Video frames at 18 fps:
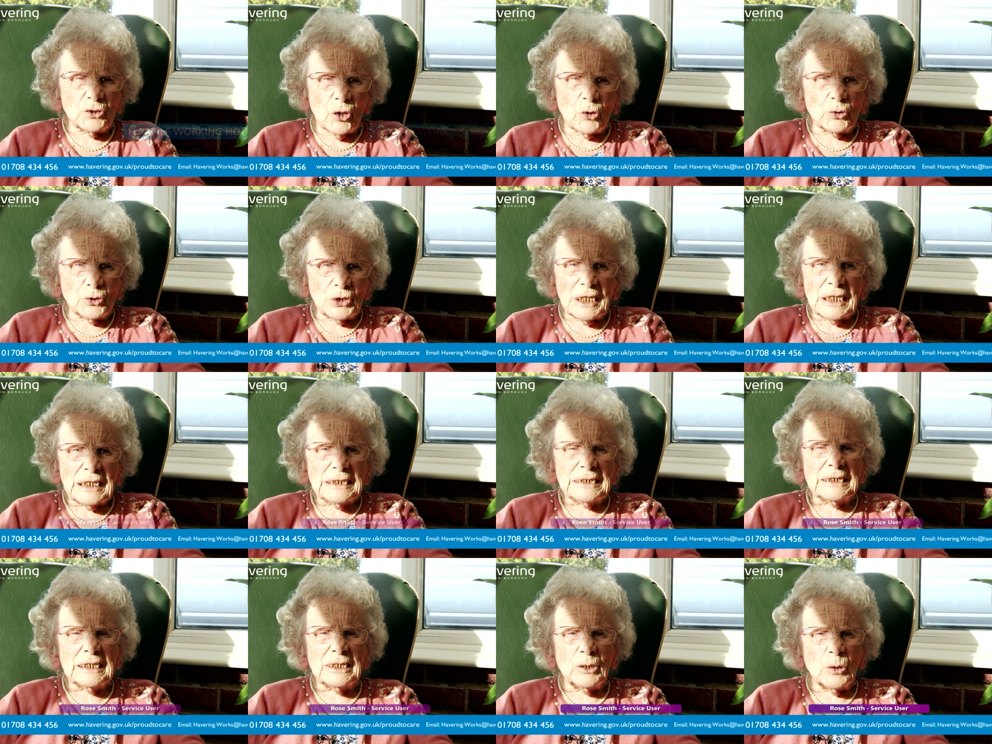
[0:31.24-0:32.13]
You're
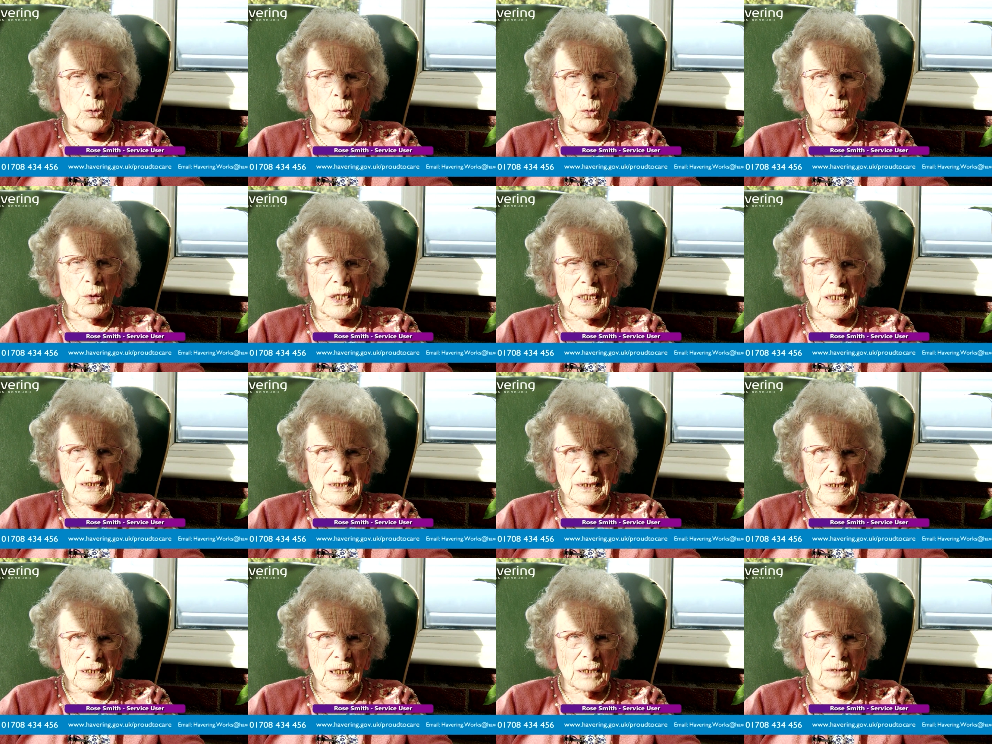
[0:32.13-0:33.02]
needing all this
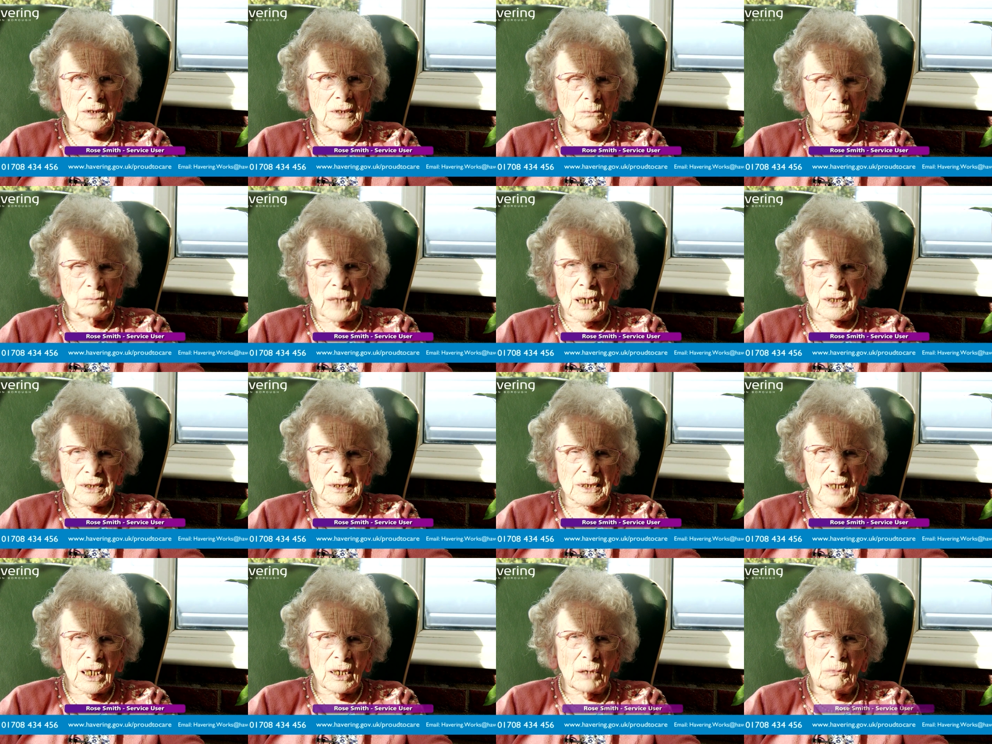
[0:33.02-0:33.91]
at my
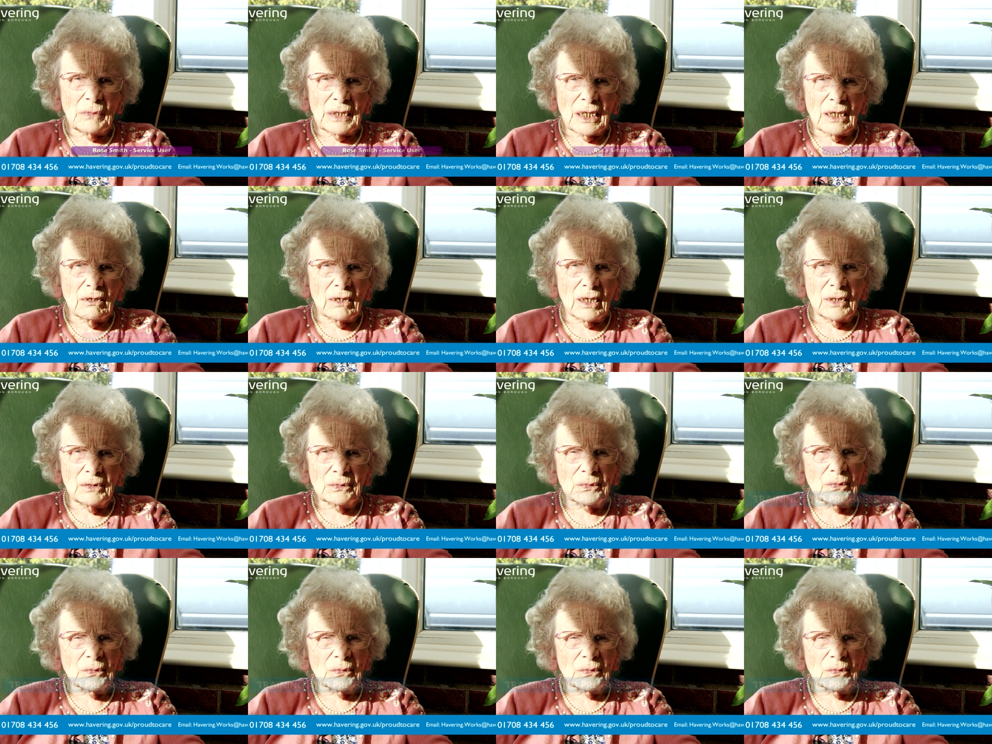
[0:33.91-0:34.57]
time of life.